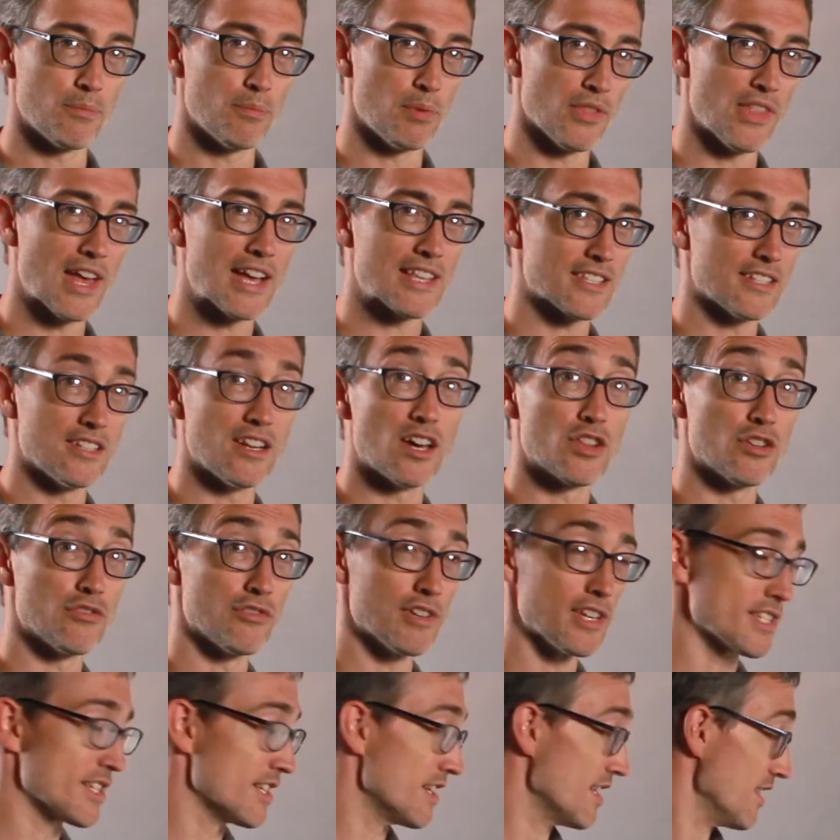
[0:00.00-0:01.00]
that's another
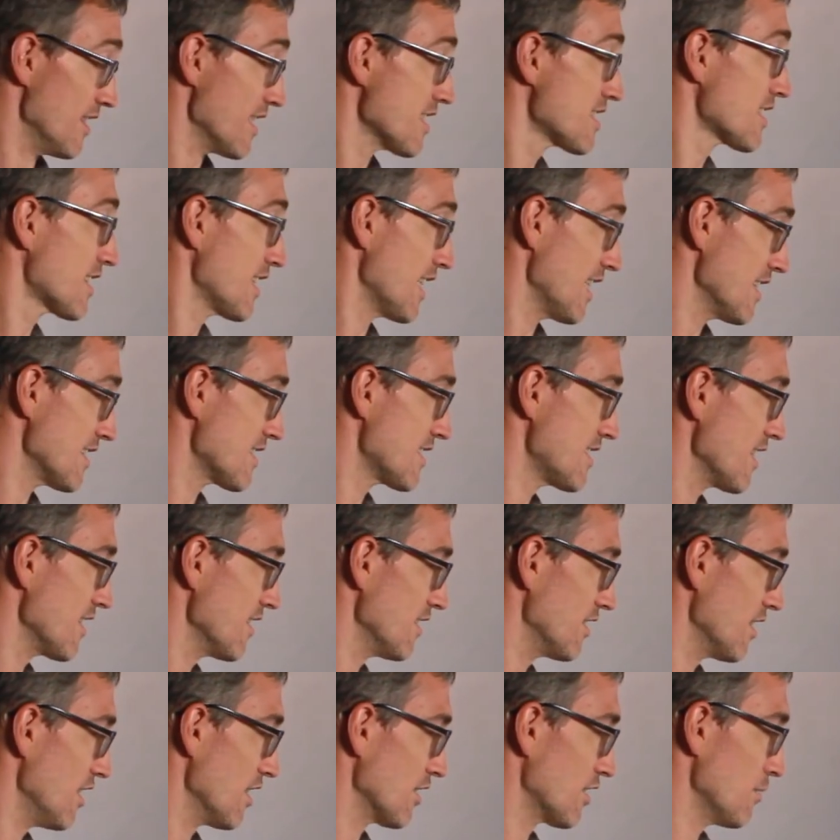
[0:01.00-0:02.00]
reason in this case that the
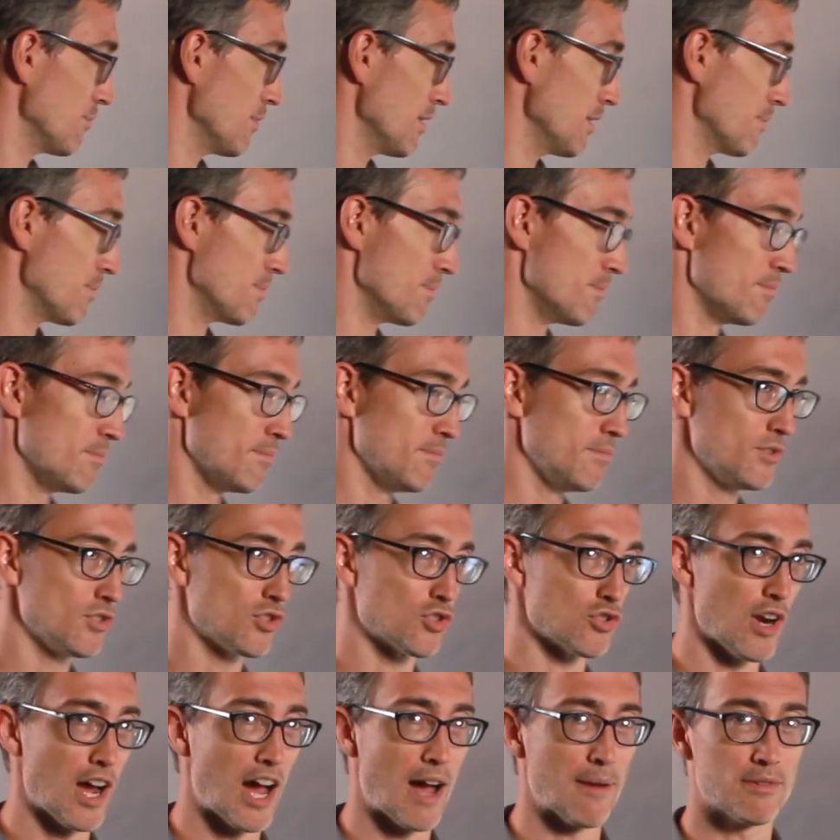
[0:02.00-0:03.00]
"de" could be
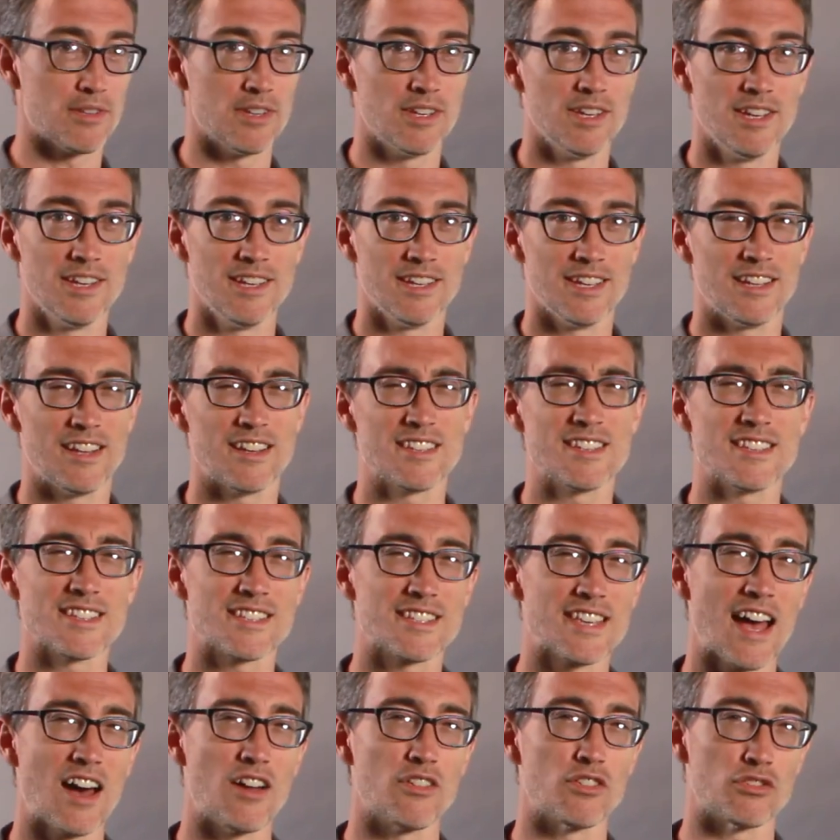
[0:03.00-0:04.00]
dropped. It doesn't
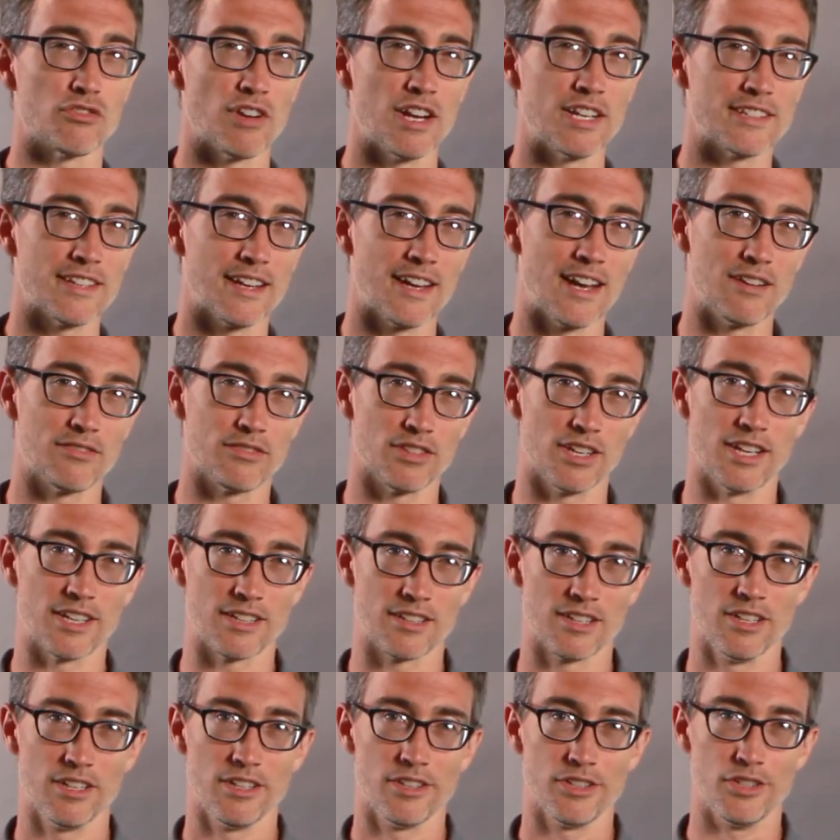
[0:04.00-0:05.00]
sound great to have
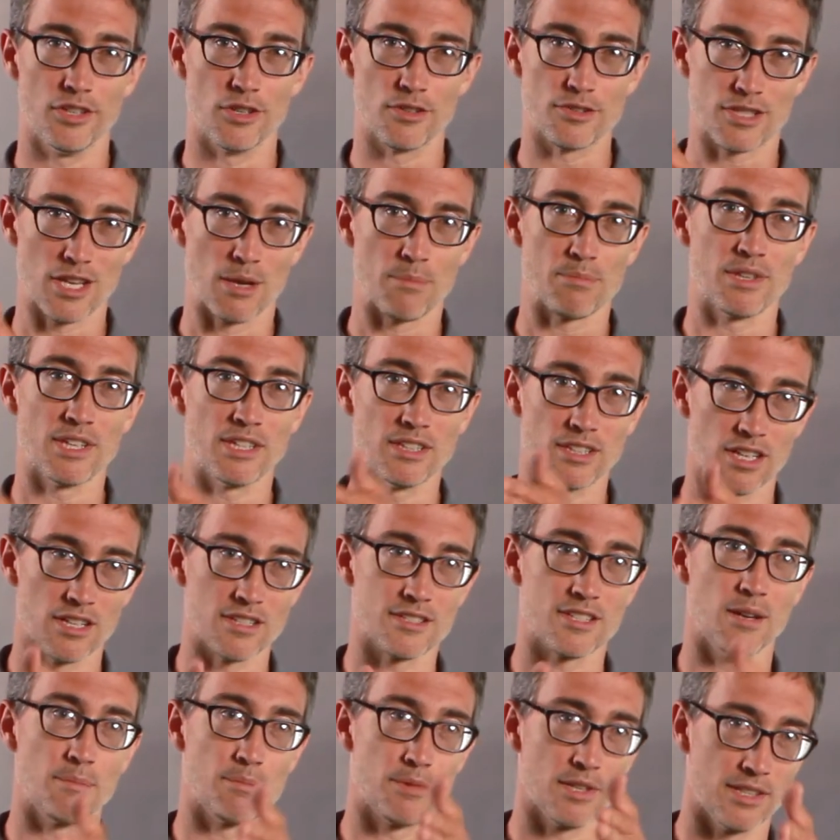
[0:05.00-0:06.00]
something does
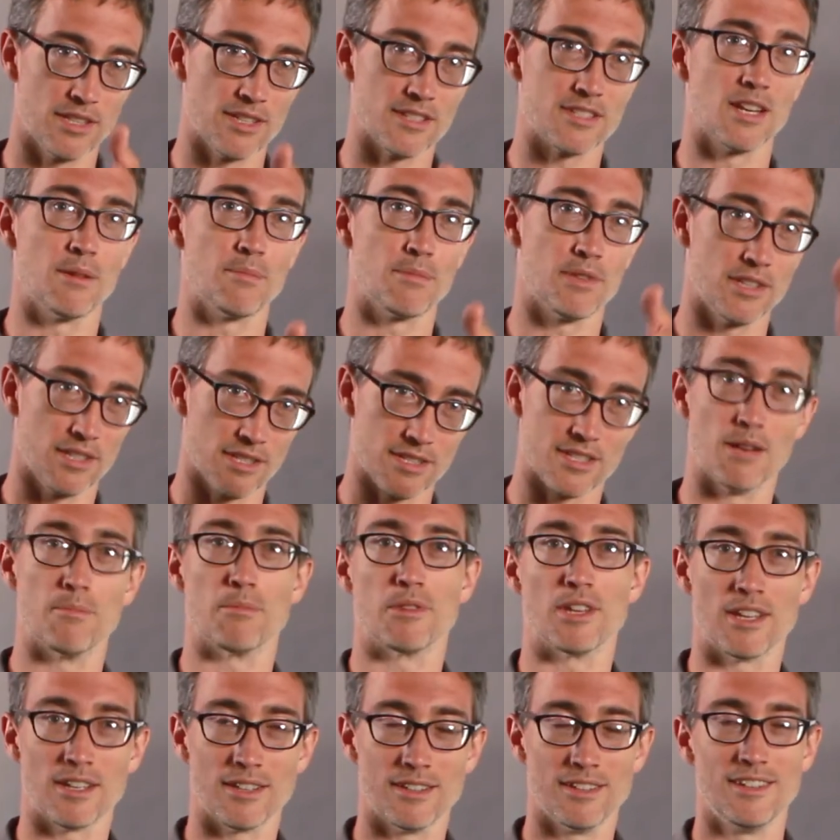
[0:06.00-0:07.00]
something does something does
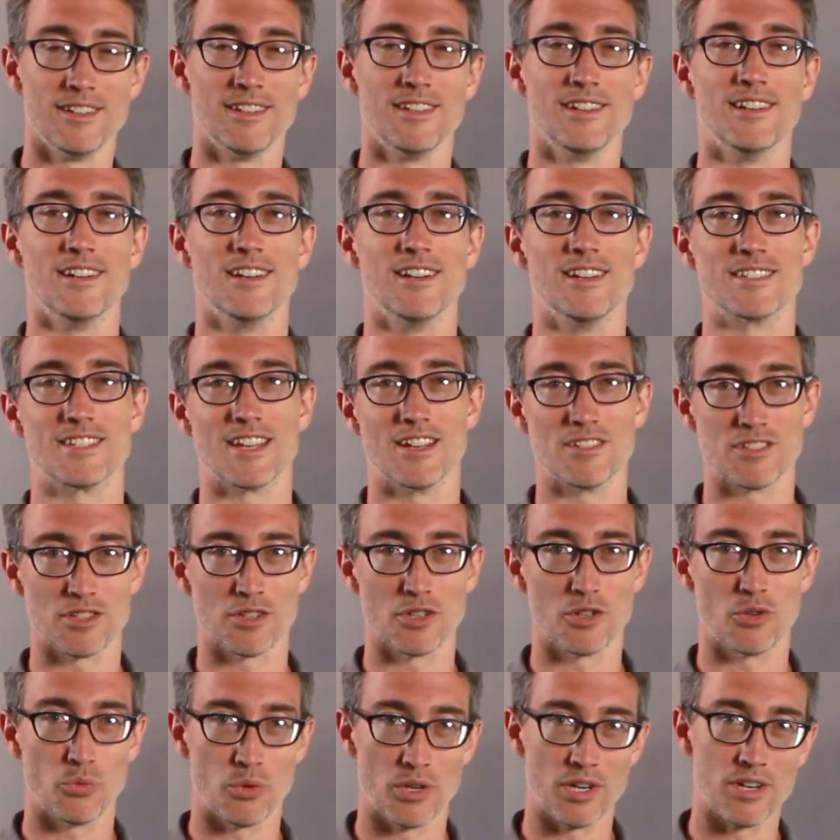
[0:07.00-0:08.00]
something. It sounds a
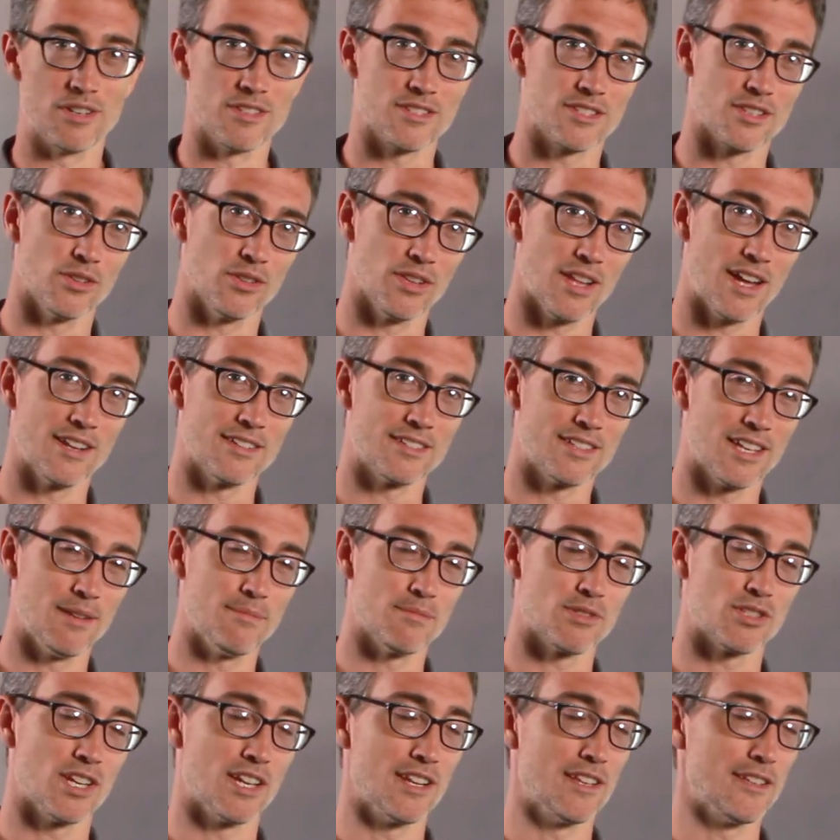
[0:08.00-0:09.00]
little weird. So a lot of
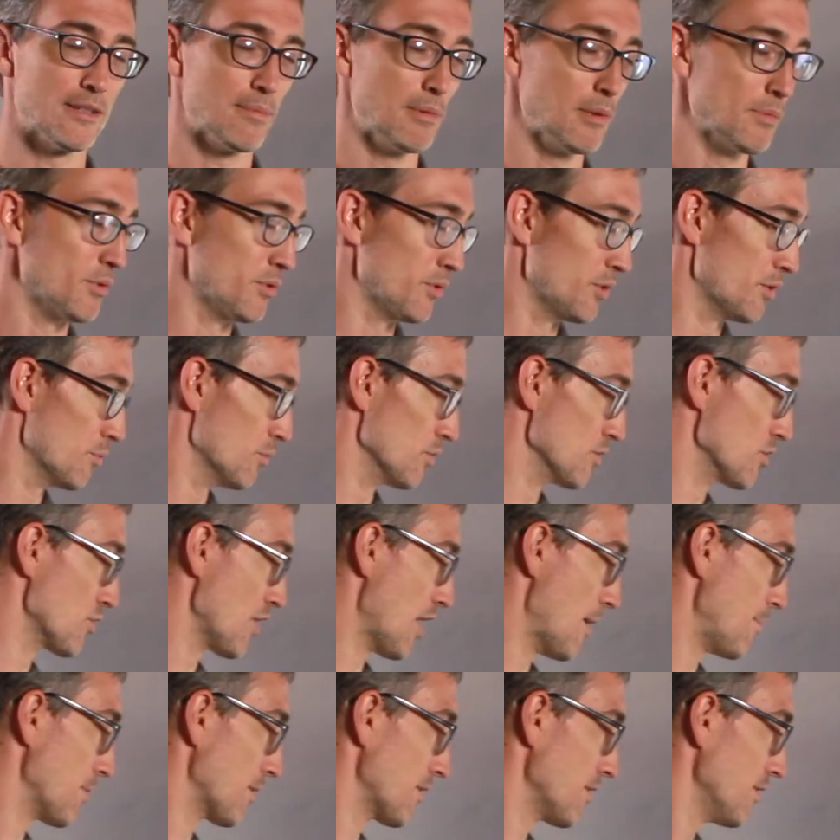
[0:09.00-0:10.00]
times Chinese people will
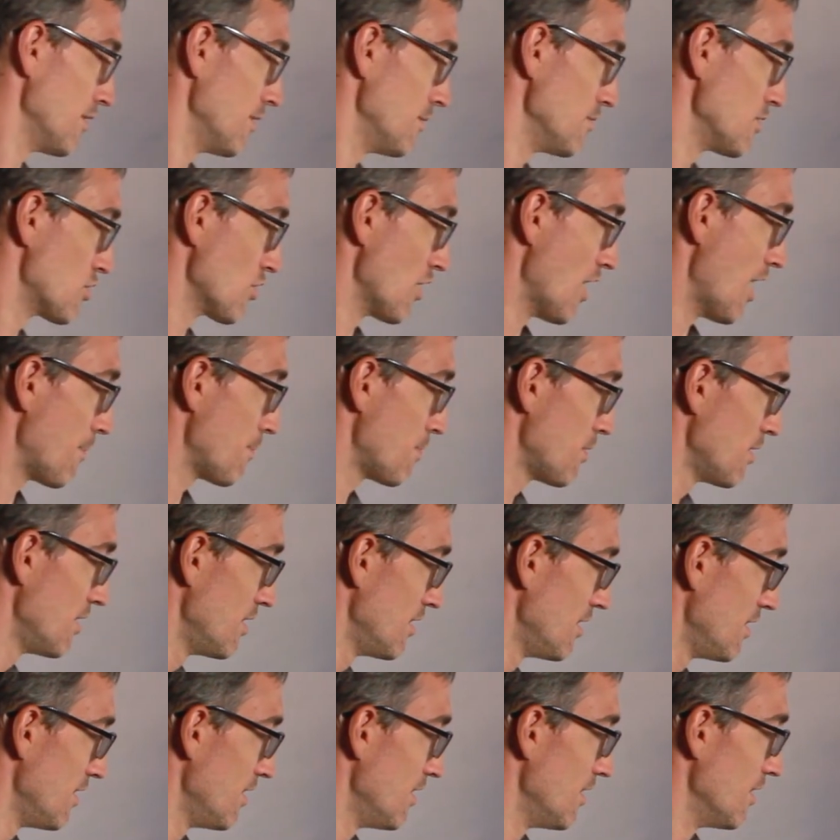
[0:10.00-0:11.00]
drop
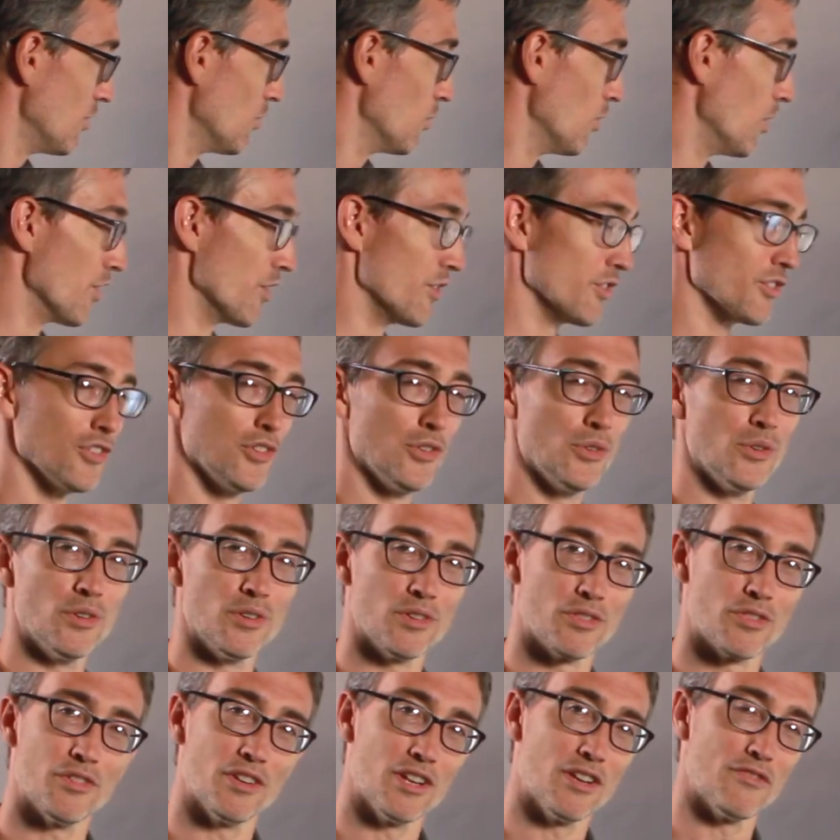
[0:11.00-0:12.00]
one or two or
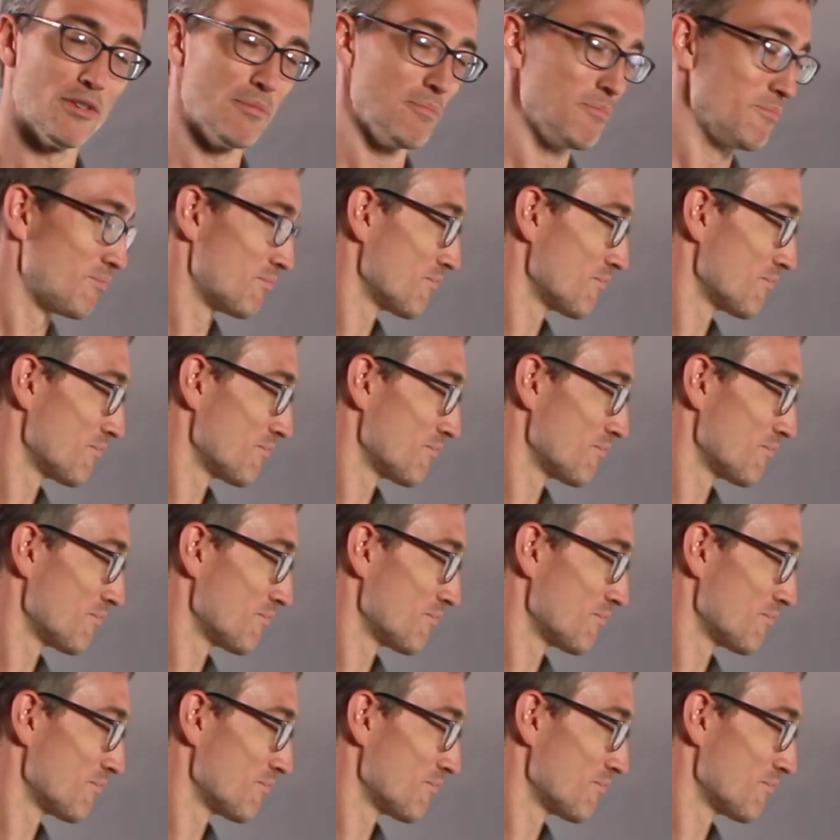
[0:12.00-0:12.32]
three of them.